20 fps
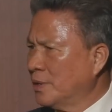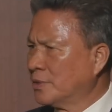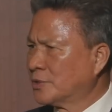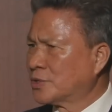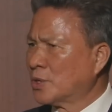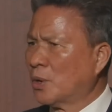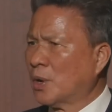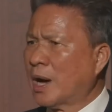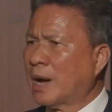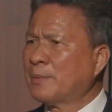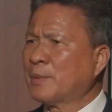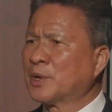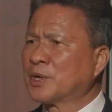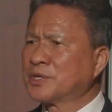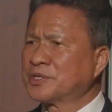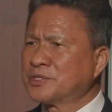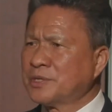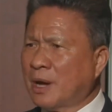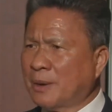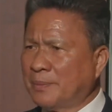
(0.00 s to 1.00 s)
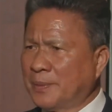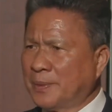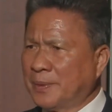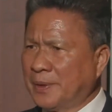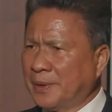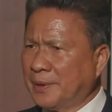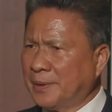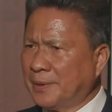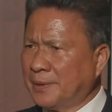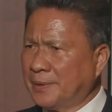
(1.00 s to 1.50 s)
So I'm going to stop
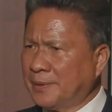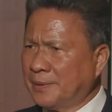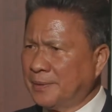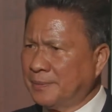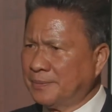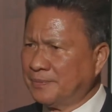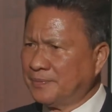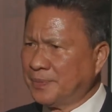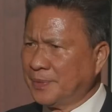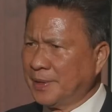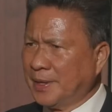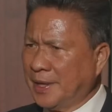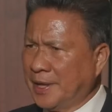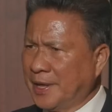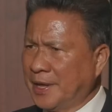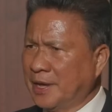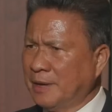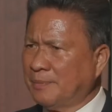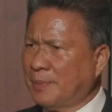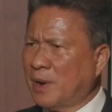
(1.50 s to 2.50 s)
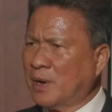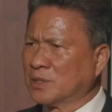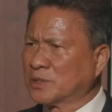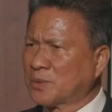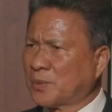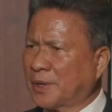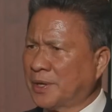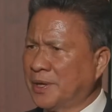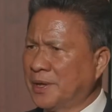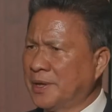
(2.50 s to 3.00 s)
here, pause
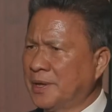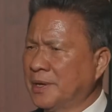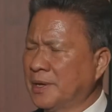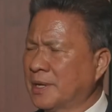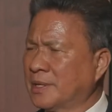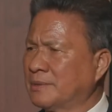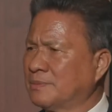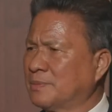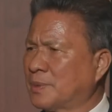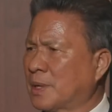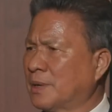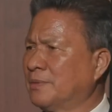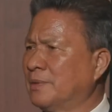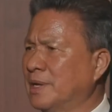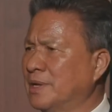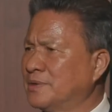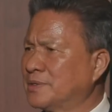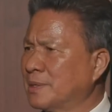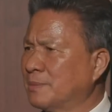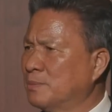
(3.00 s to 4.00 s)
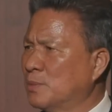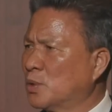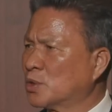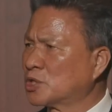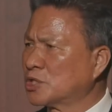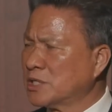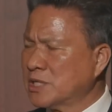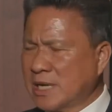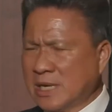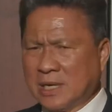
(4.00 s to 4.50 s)
right here, and probably leave some more
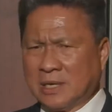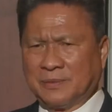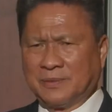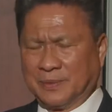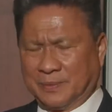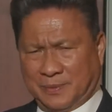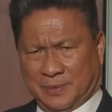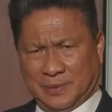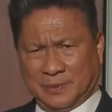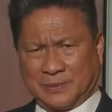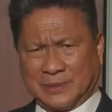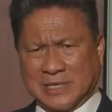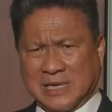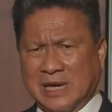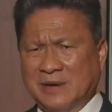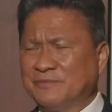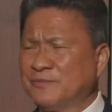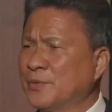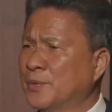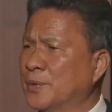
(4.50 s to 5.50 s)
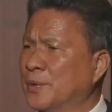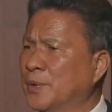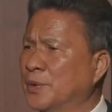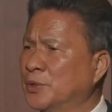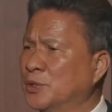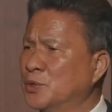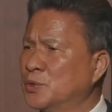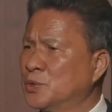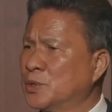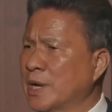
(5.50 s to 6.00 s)
uh, uh, time for
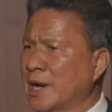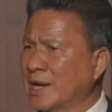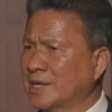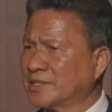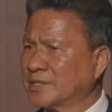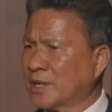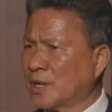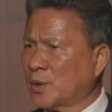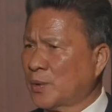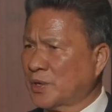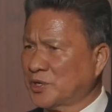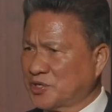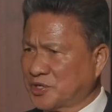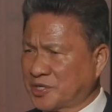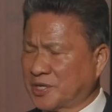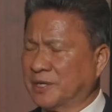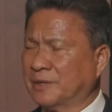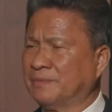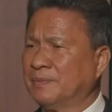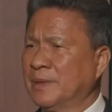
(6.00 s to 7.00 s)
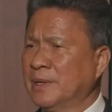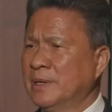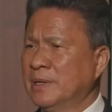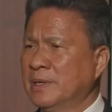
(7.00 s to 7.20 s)
you to ask a question.